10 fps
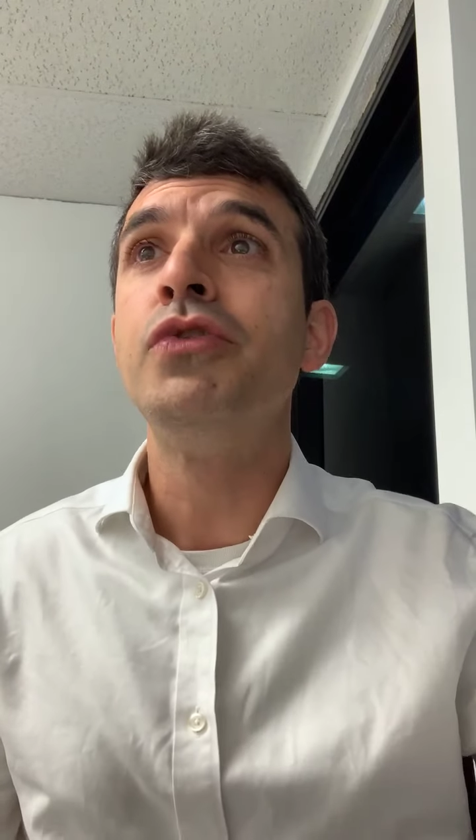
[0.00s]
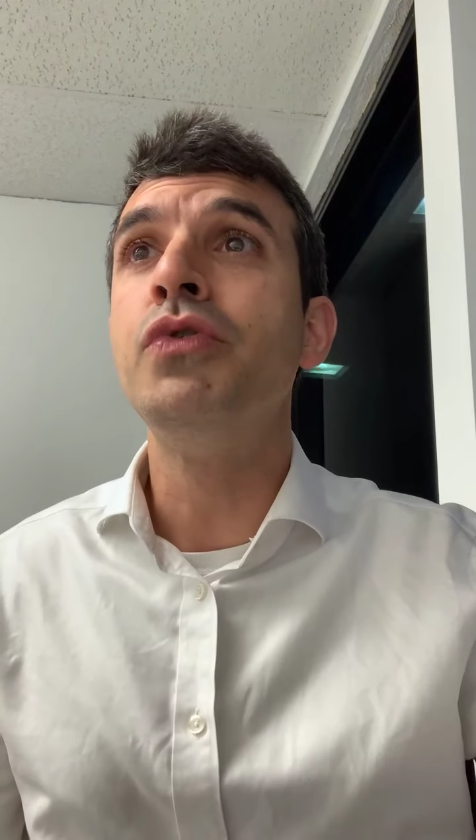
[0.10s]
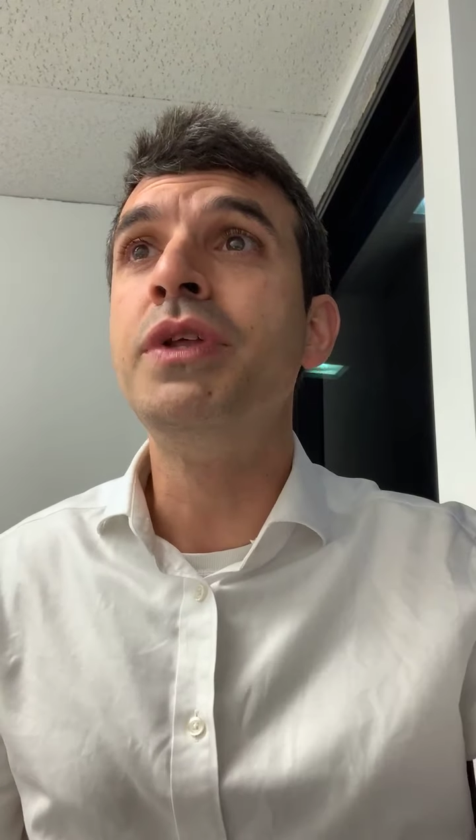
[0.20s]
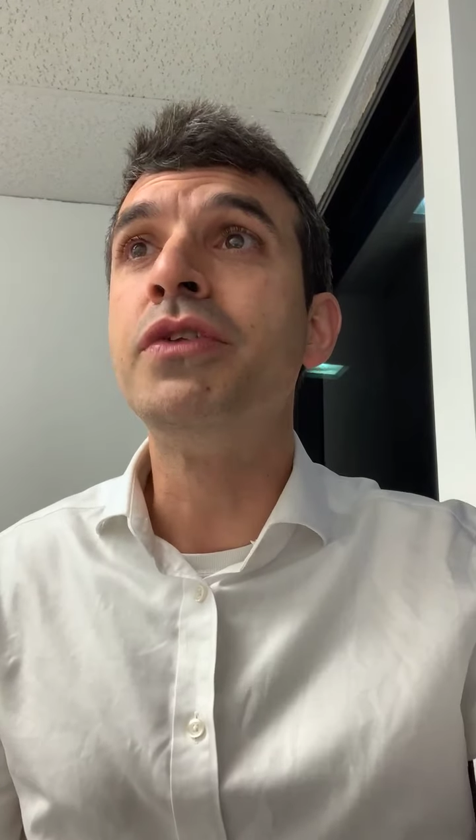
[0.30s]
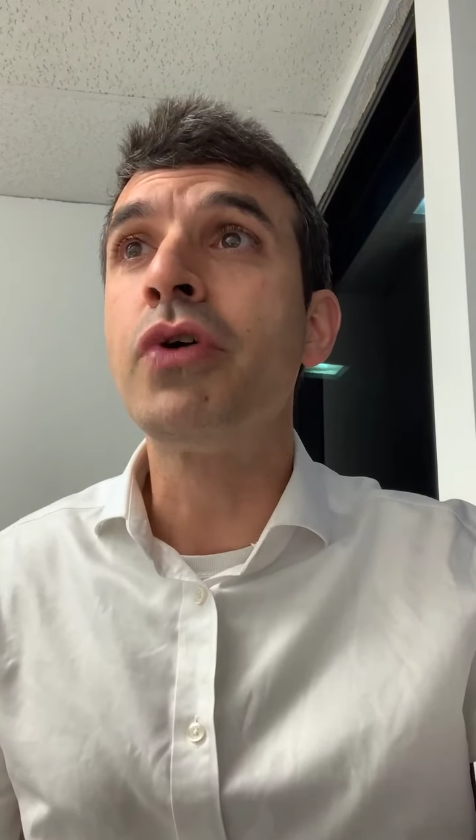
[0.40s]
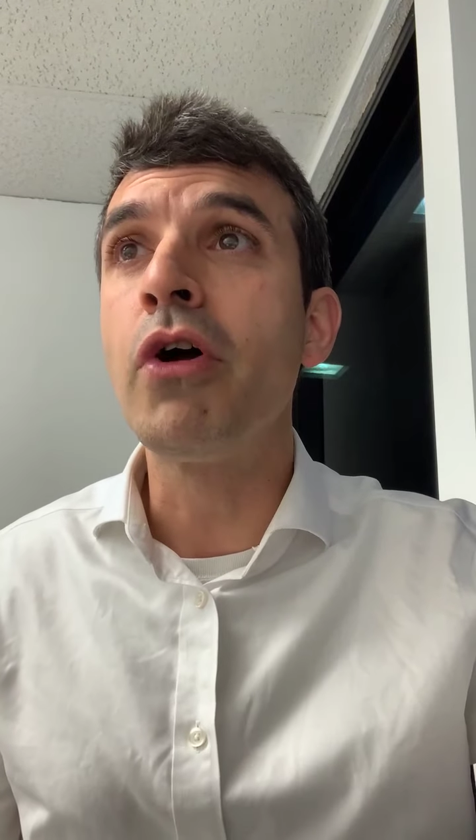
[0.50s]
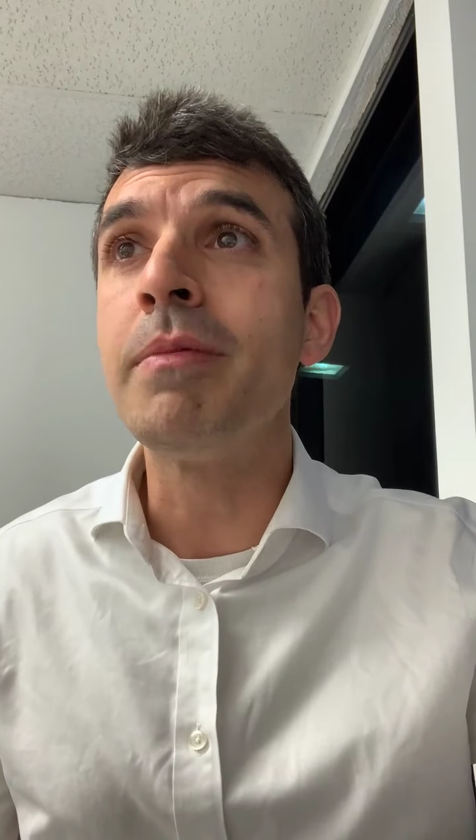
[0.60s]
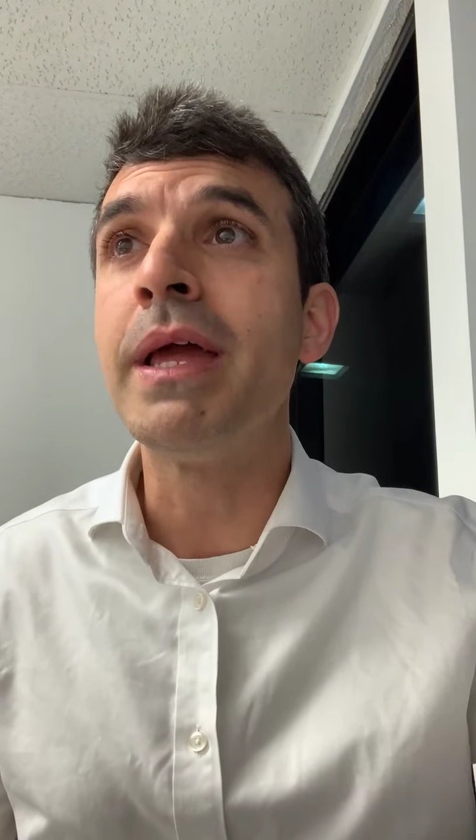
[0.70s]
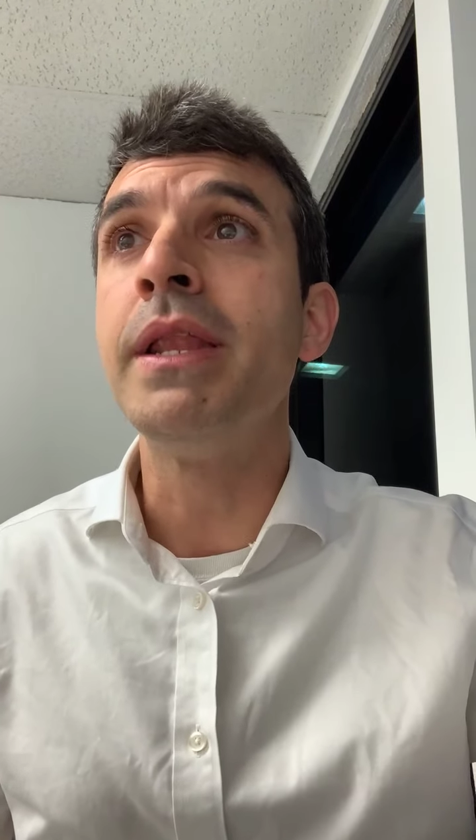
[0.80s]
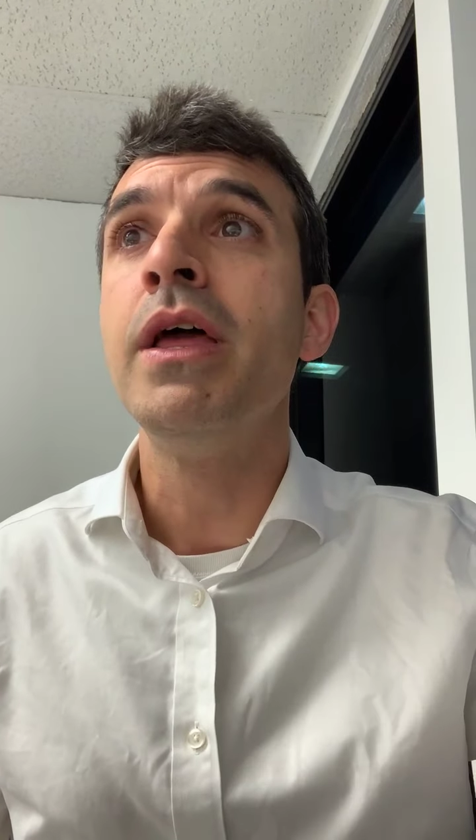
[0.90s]
to
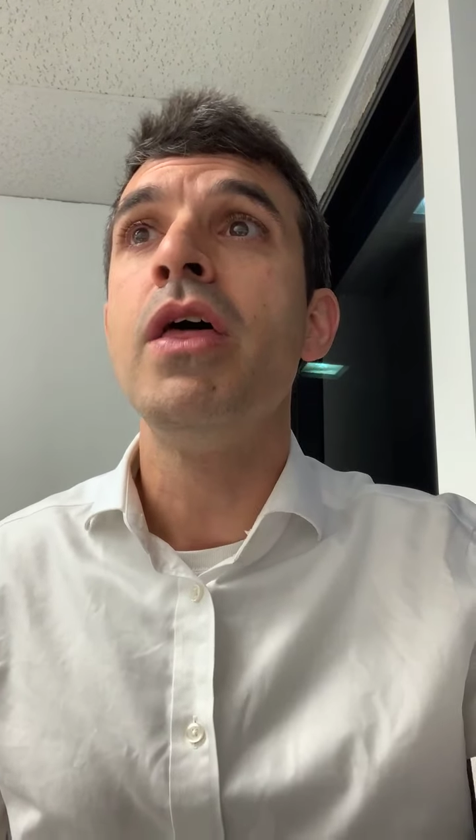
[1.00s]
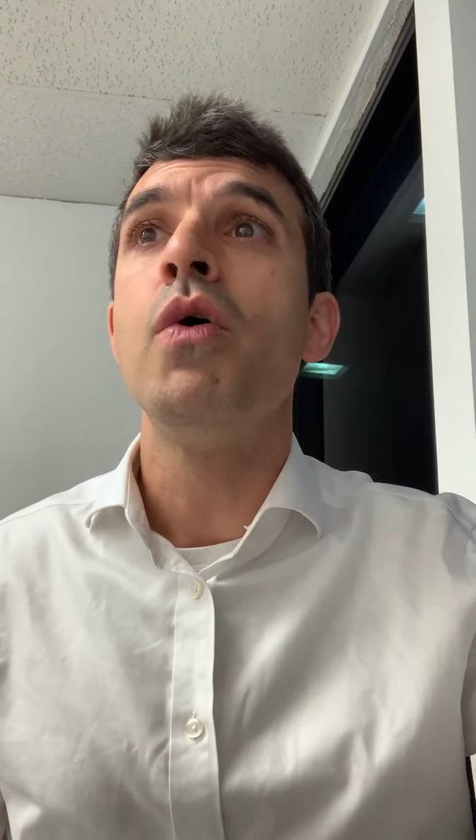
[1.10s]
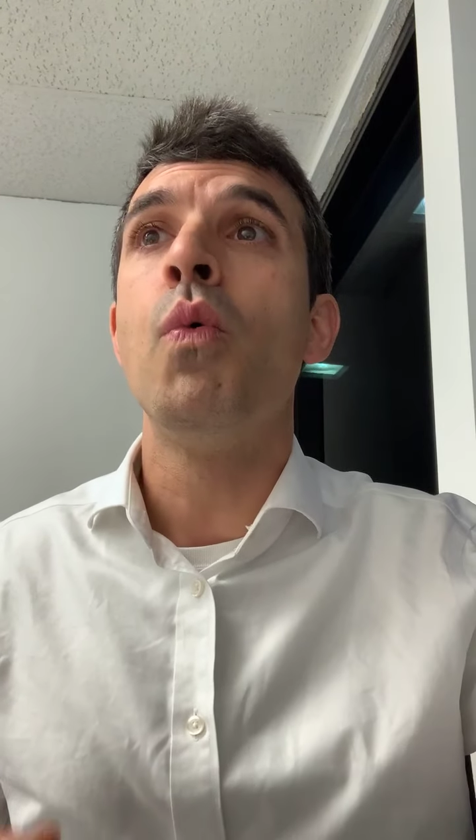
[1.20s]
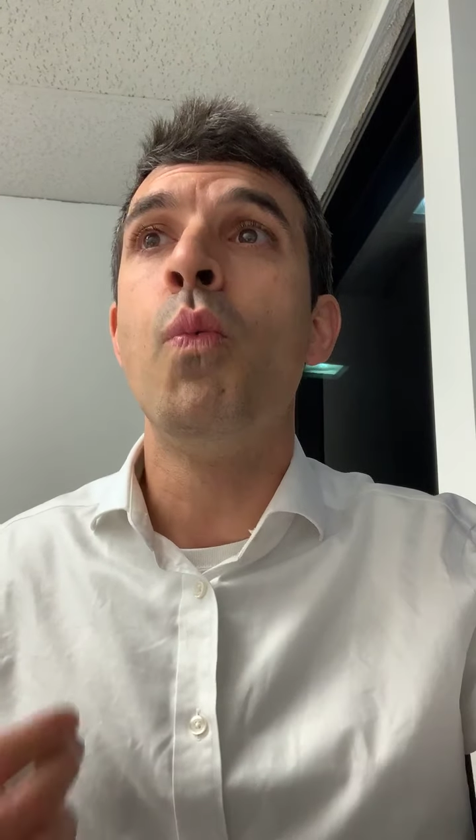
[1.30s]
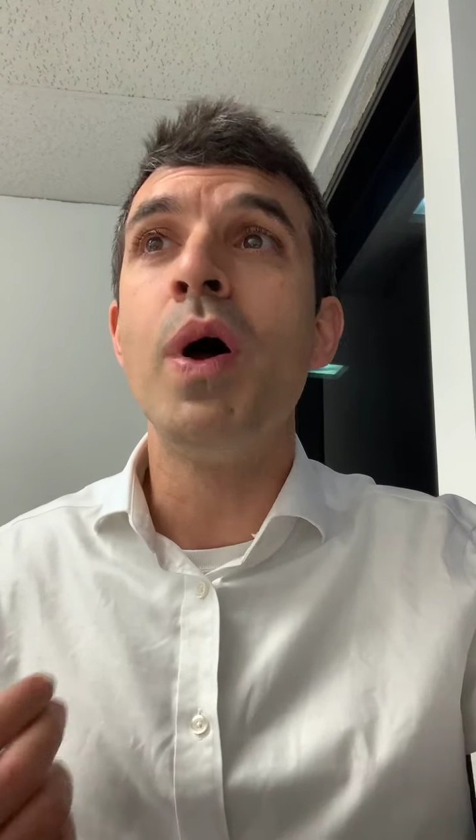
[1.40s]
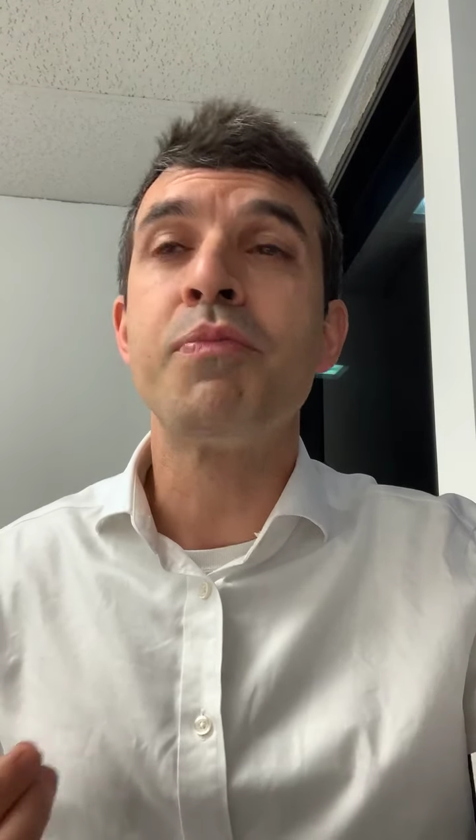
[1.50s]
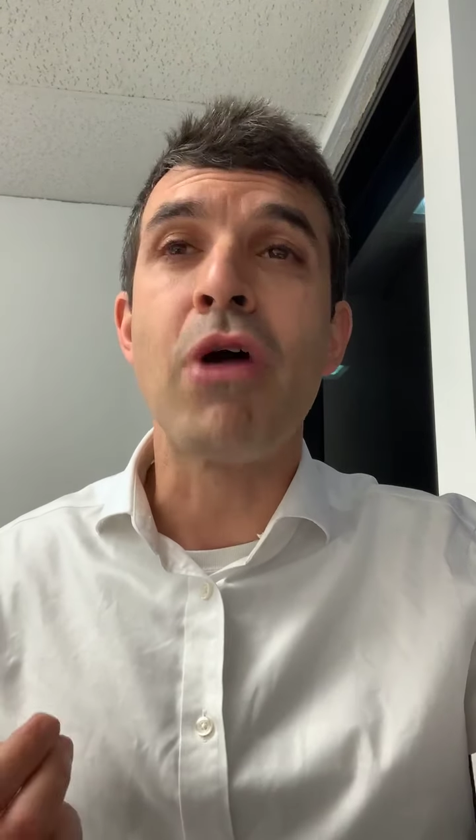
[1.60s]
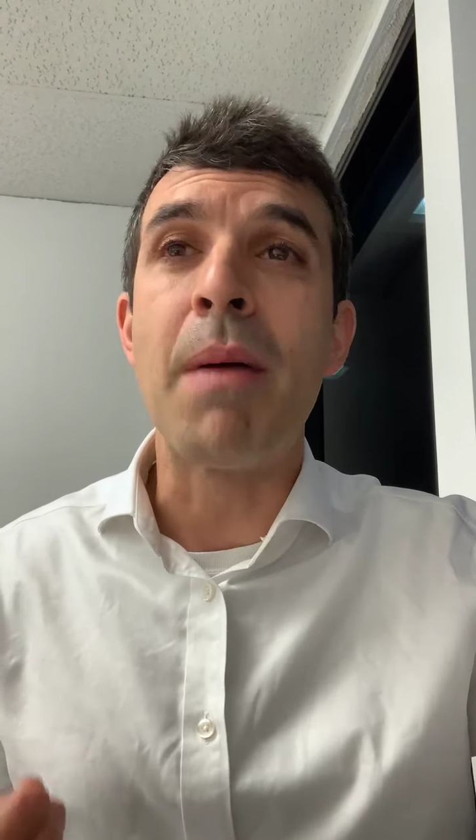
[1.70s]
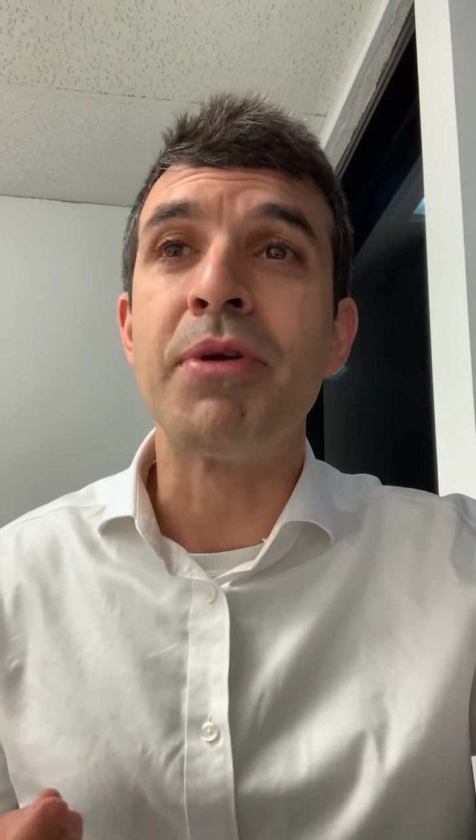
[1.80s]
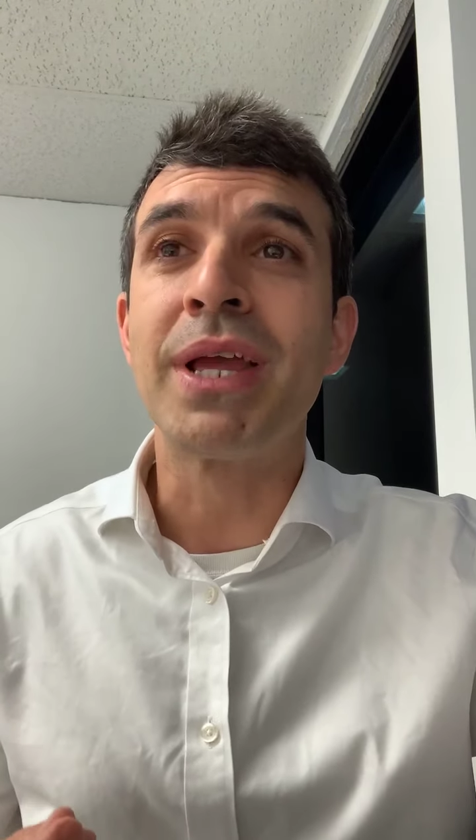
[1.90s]
determine what
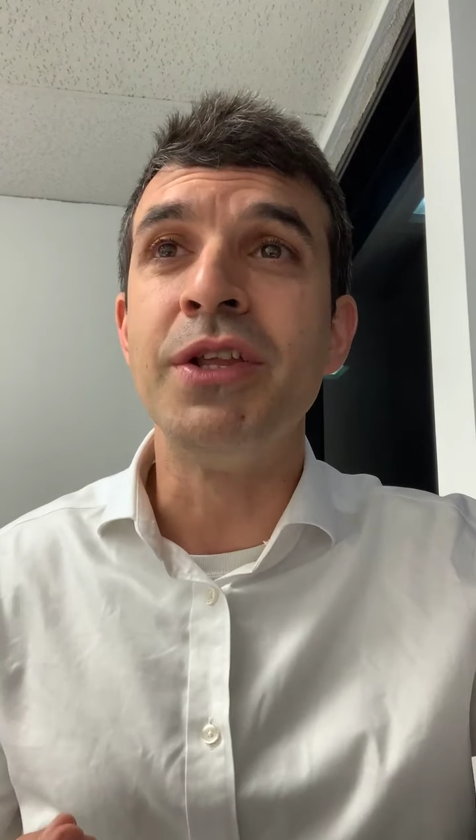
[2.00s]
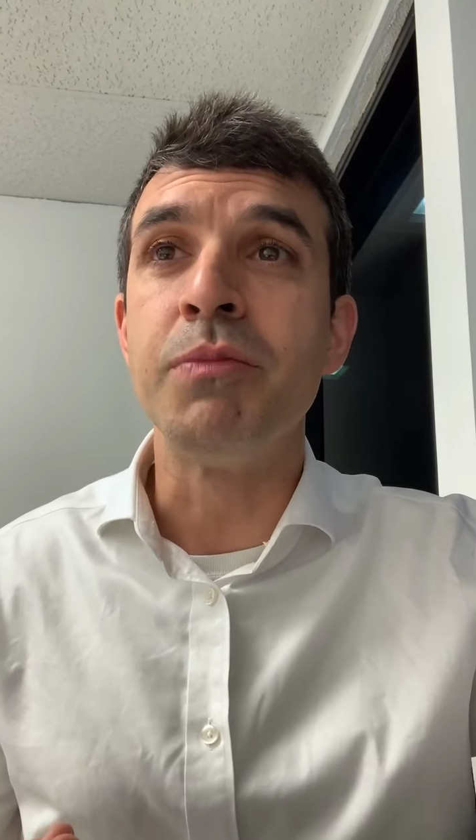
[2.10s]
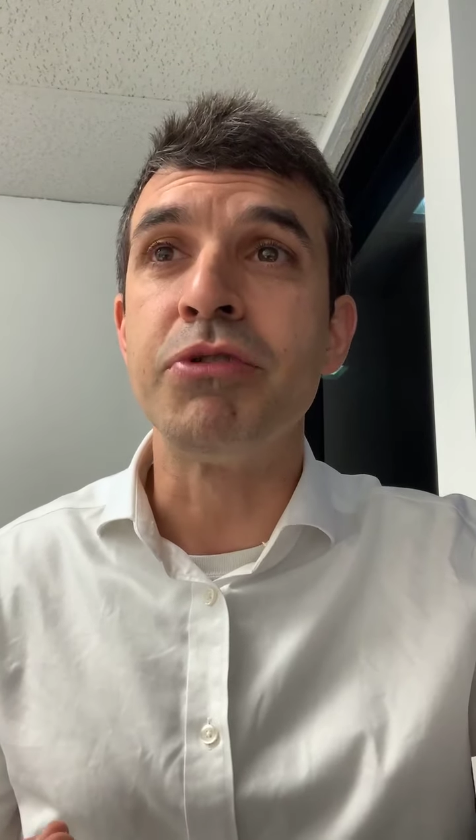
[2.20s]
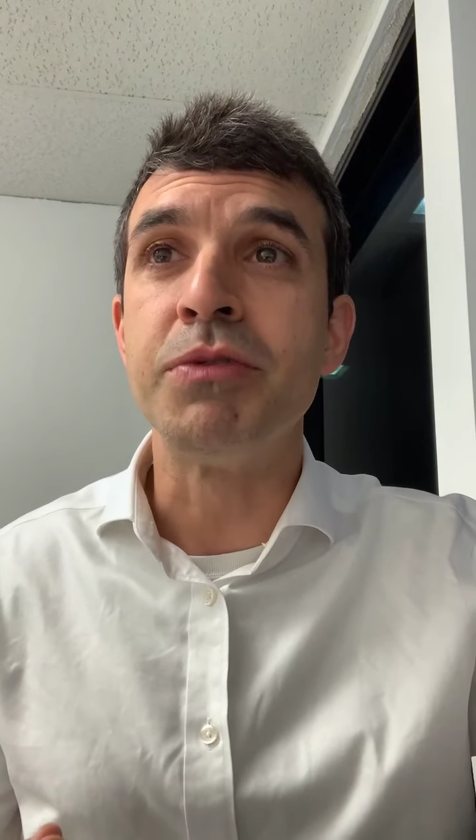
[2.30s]
property can